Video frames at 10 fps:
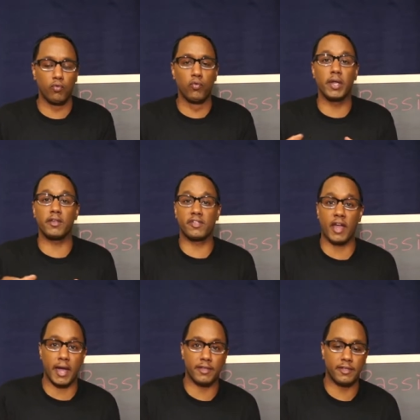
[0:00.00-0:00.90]
to
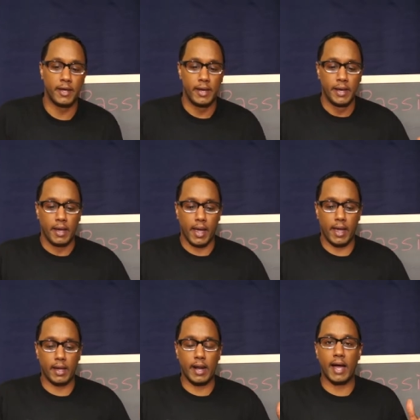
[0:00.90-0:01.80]
reassess
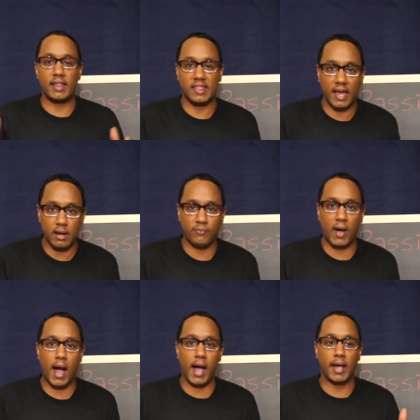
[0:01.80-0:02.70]
and
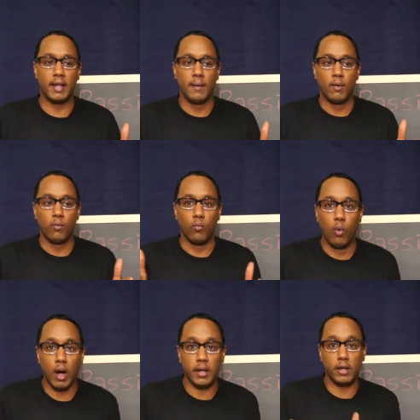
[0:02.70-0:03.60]
identify
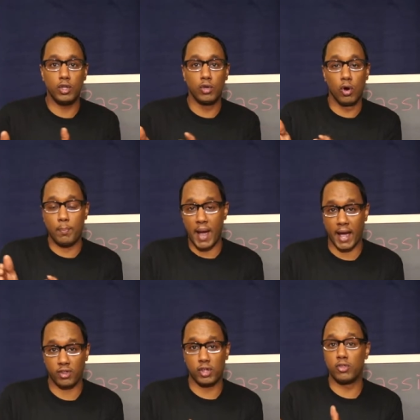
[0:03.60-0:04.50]
what your
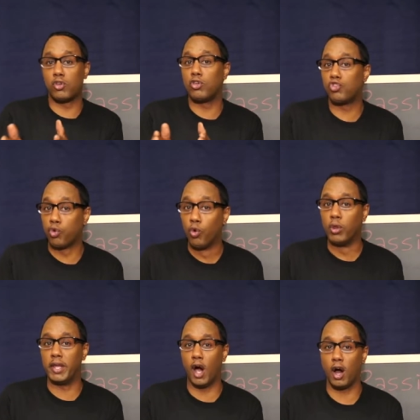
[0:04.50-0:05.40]
passions
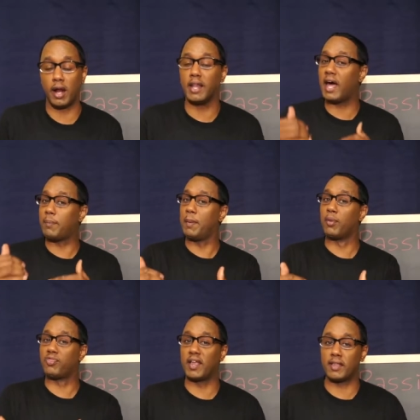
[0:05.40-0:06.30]
truly are. A lot of people
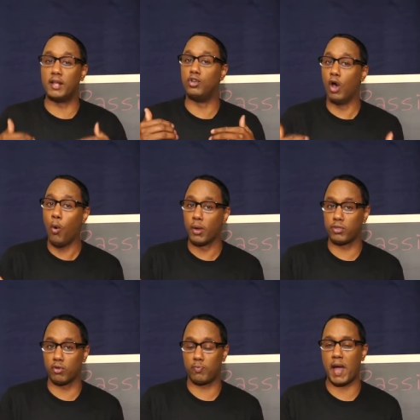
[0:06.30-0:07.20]
think they know what
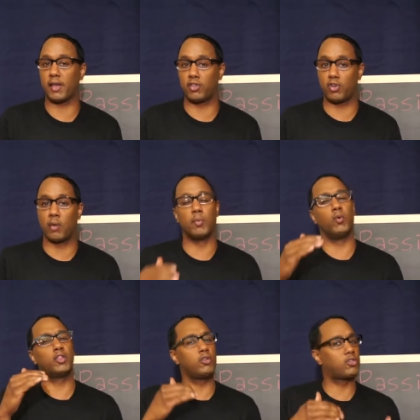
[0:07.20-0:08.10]
those passions are, but
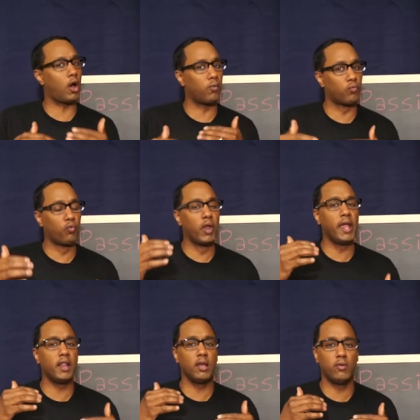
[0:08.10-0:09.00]
once you start
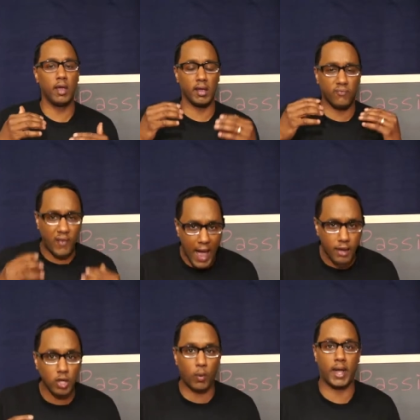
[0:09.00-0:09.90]
really
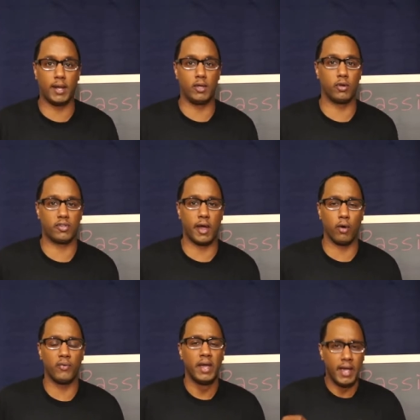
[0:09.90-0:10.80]
evaluating
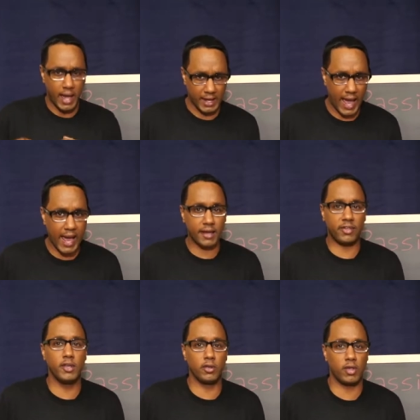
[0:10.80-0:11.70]
yourself and
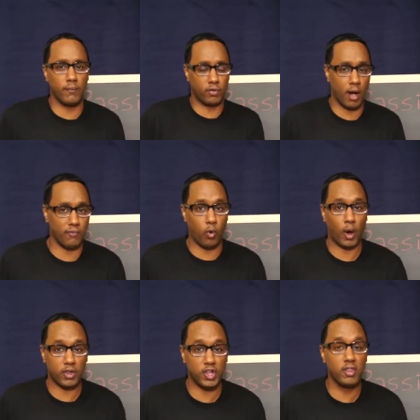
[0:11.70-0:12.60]
asking yourself tough
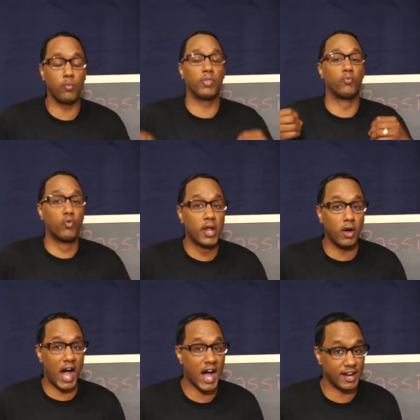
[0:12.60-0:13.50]
questions with
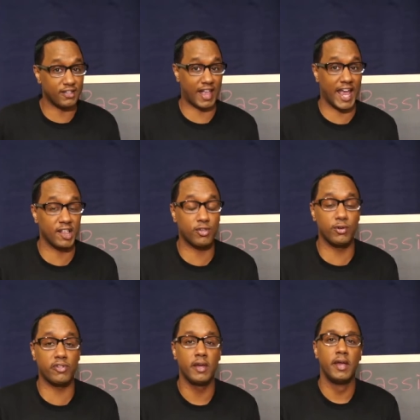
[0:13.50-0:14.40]
real honest
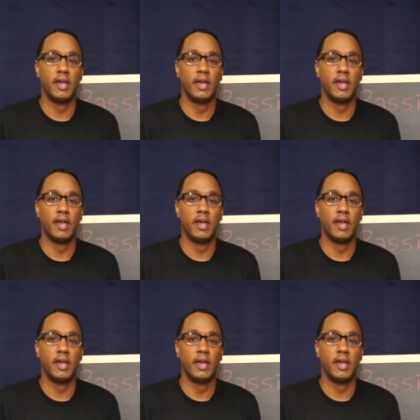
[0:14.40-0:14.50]
answers,